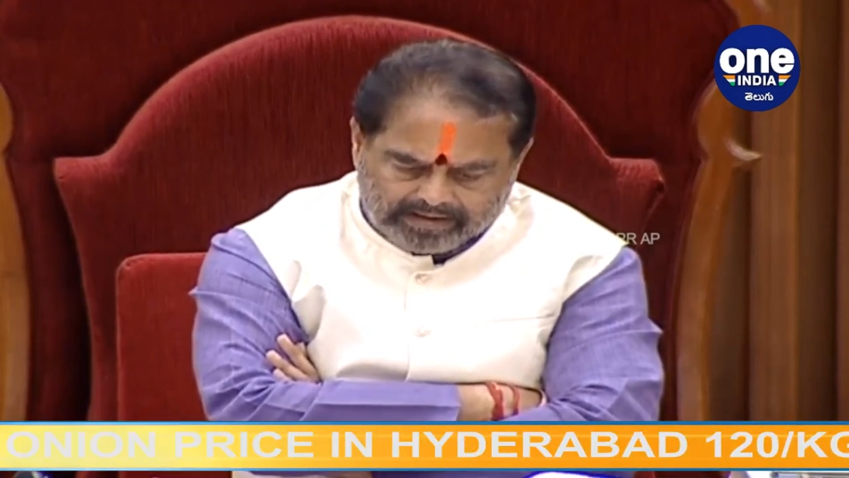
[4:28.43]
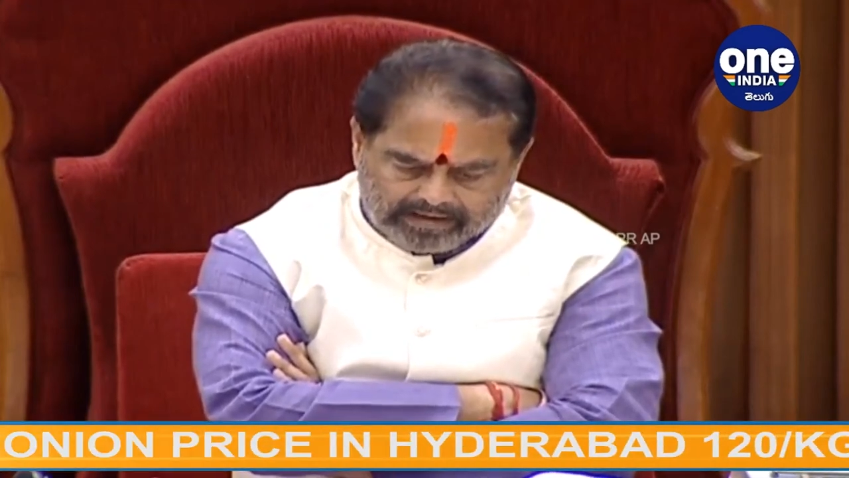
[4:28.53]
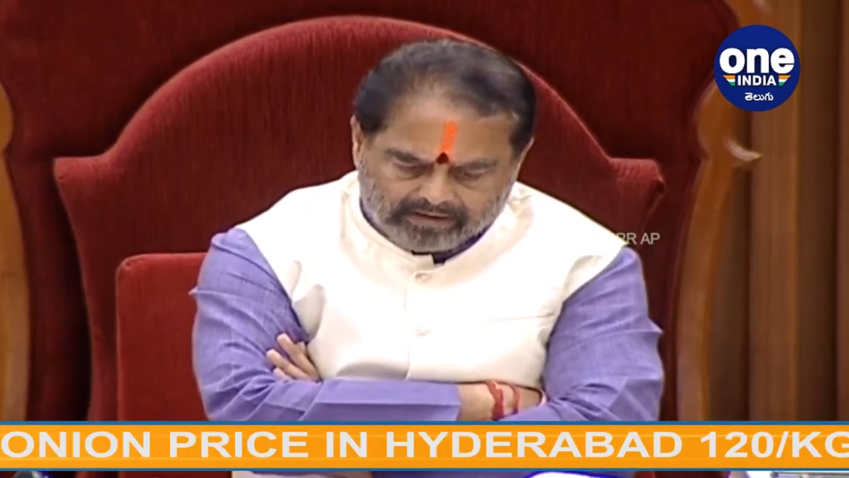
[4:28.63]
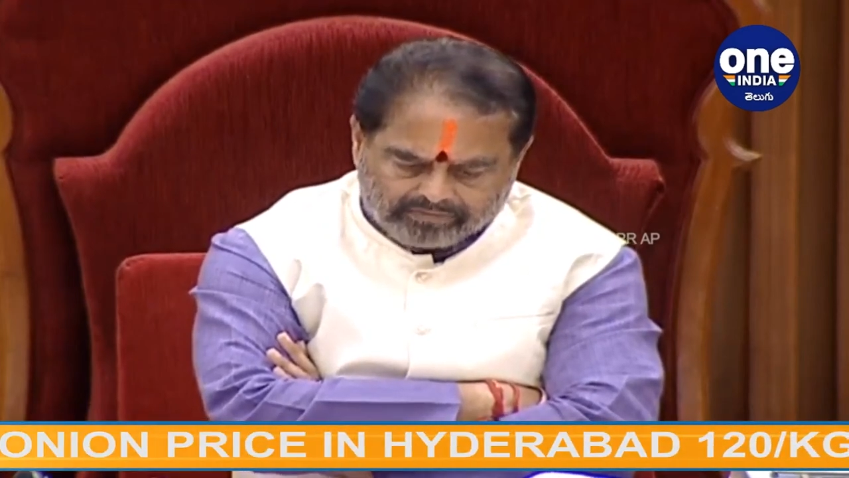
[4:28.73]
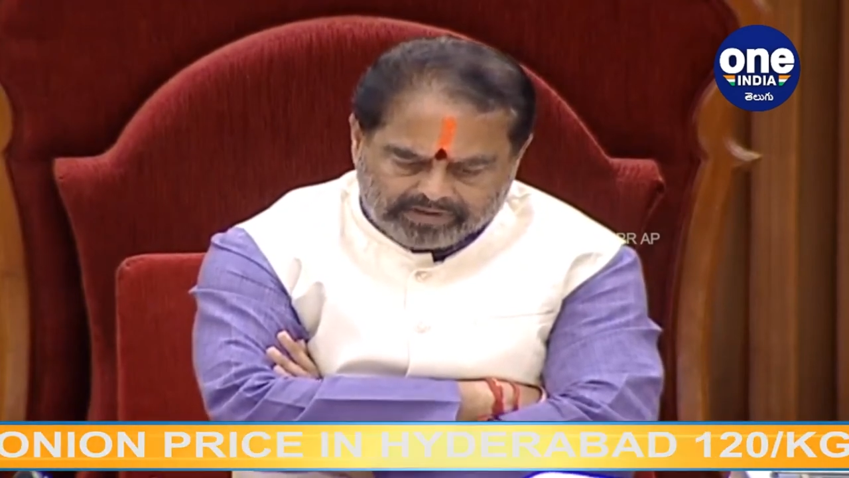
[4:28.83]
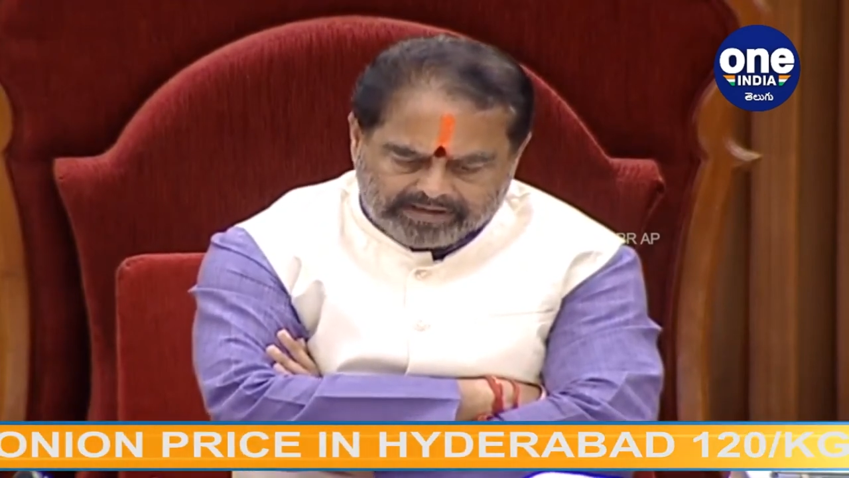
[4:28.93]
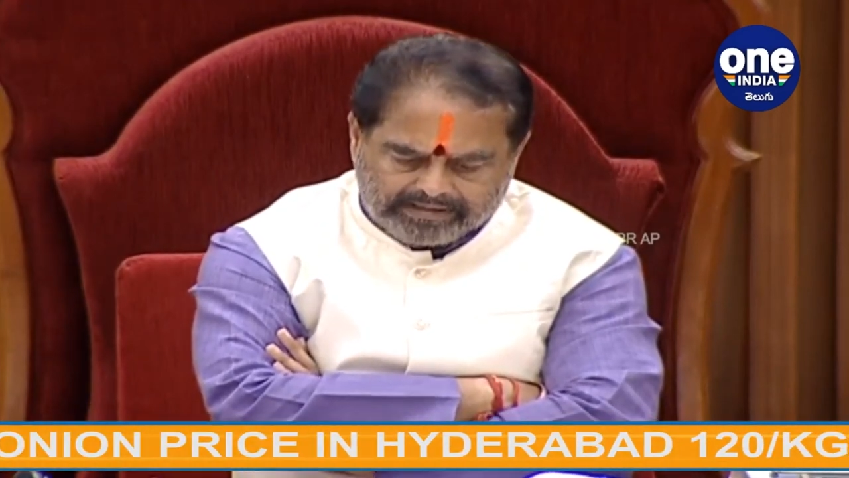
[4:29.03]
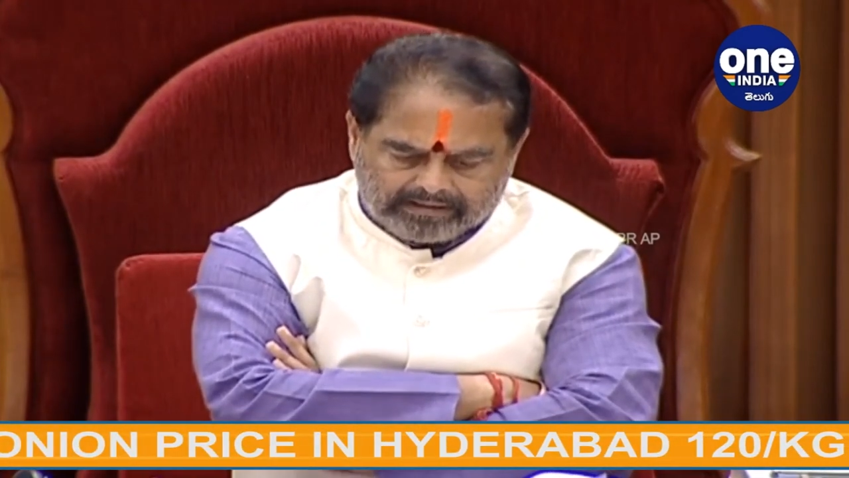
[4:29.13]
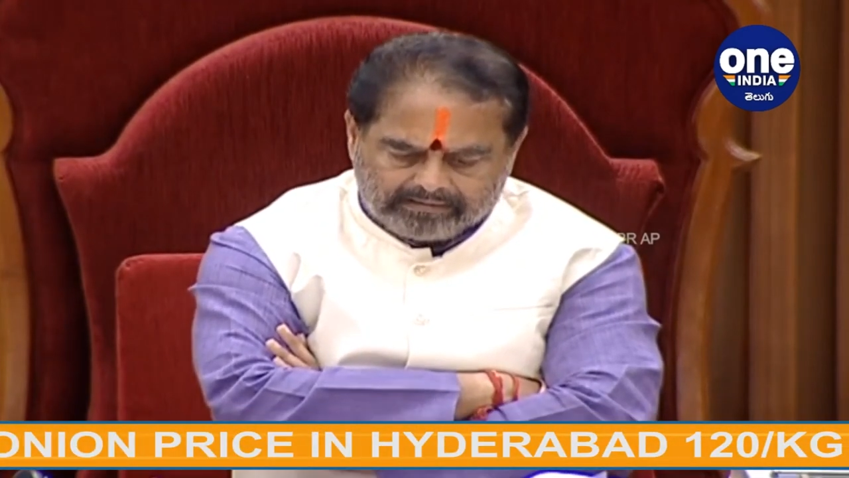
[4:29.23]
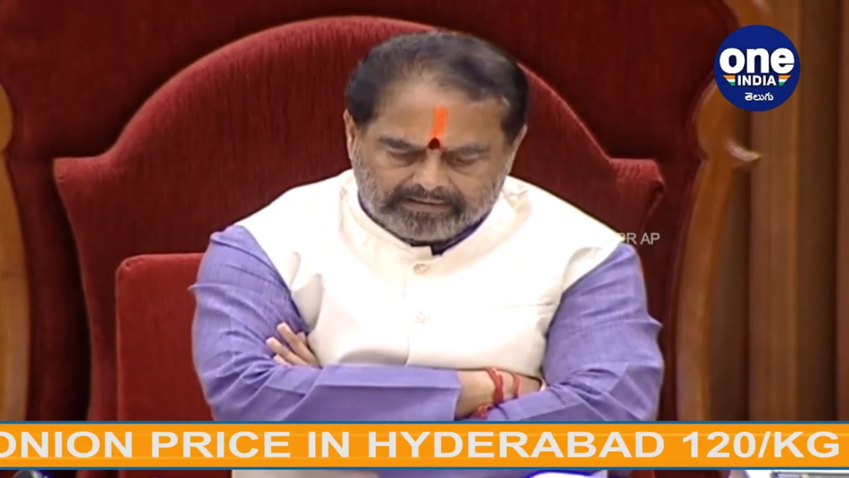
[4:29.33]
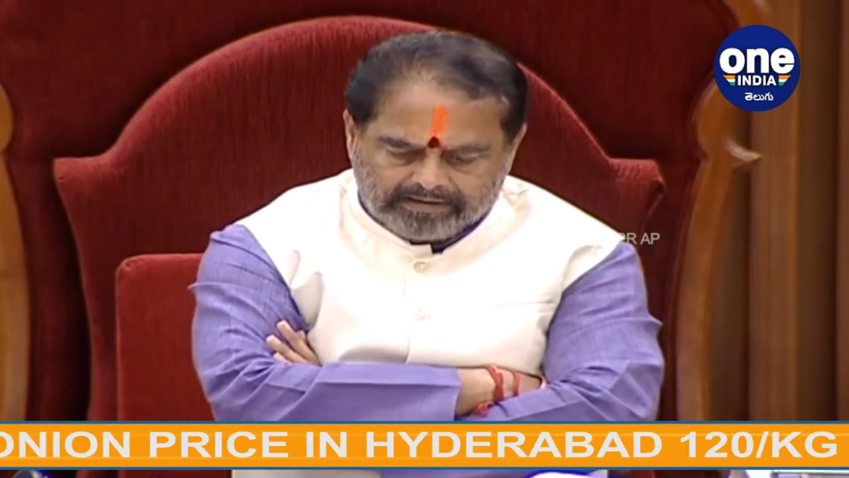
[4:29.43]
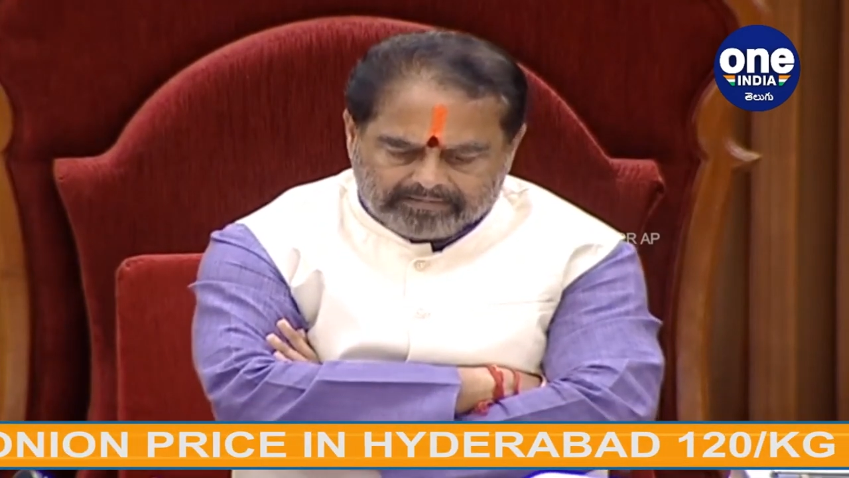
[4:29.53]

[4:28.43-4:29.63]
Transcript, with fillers: and long title,